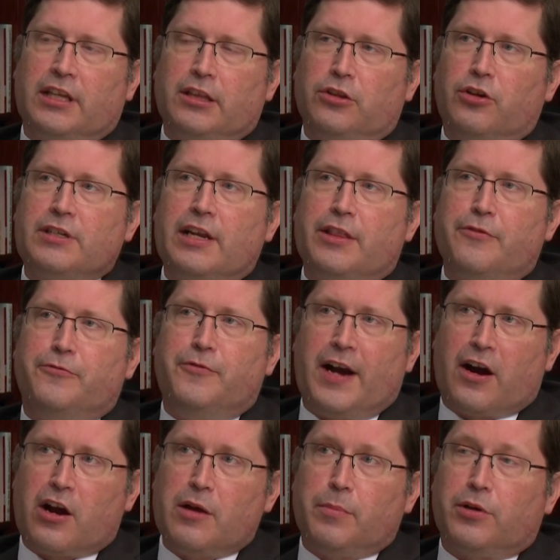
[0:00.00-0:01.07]
looked at the
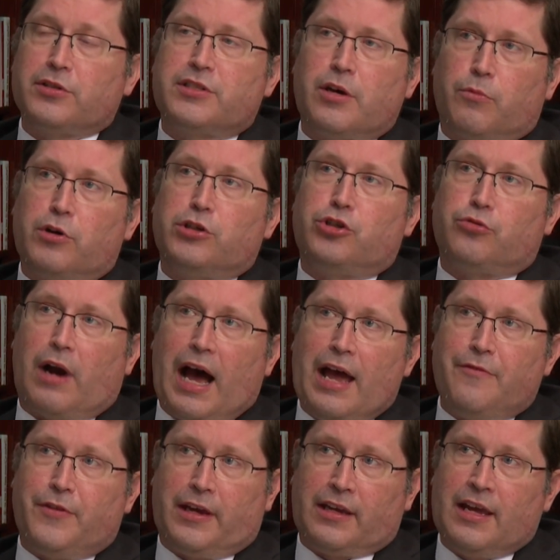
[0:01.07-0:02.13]
variables that were
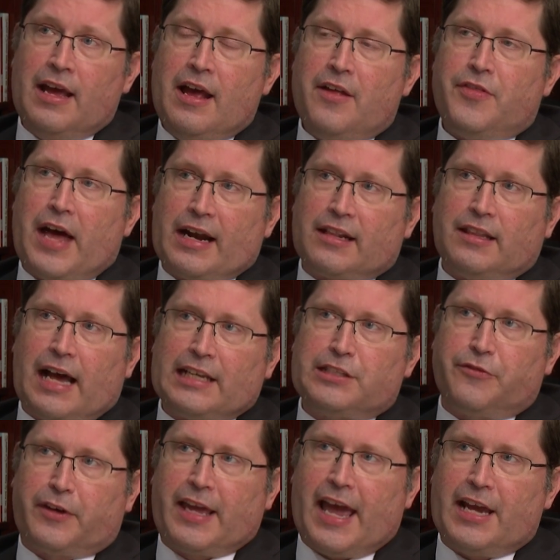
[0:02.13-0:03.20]
driving that
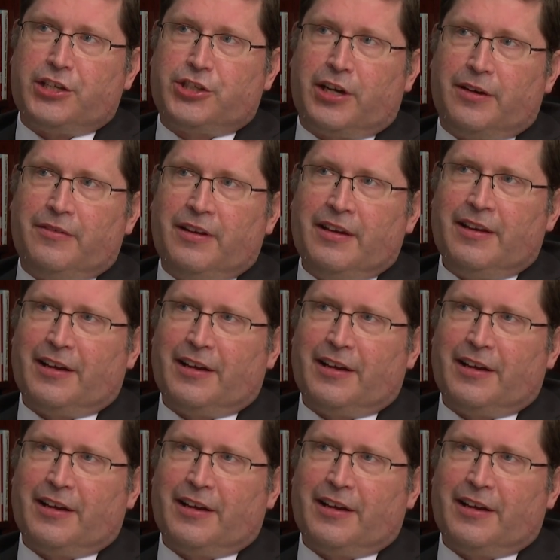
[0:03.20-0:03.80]
classification,